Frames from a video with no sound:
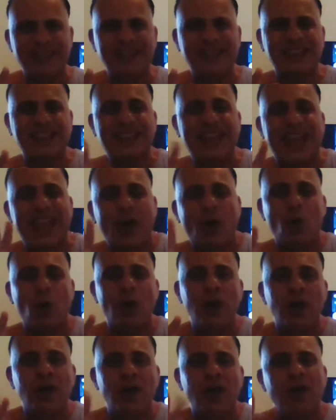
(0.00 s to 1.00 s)
this
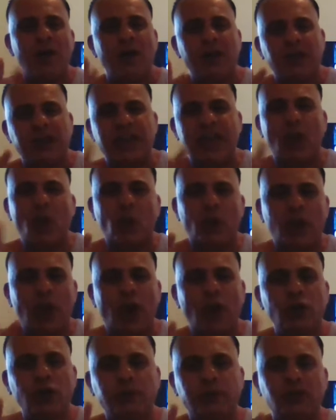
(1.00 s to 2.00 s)
girl, girl
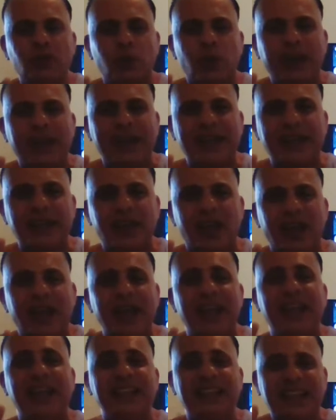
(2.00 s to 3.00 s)
code between uh,
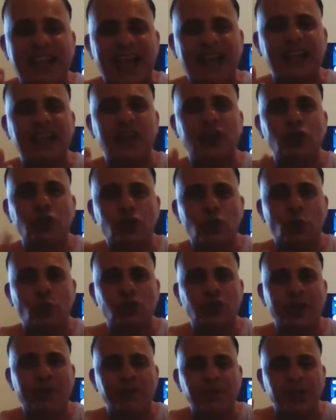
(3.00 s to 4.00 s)
Dani and
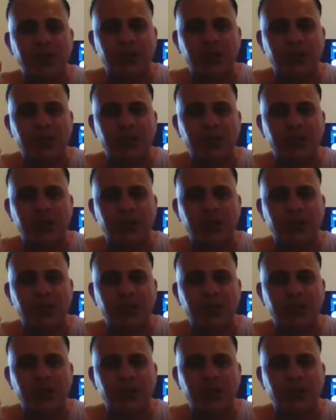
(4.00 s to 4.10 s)
Georgia.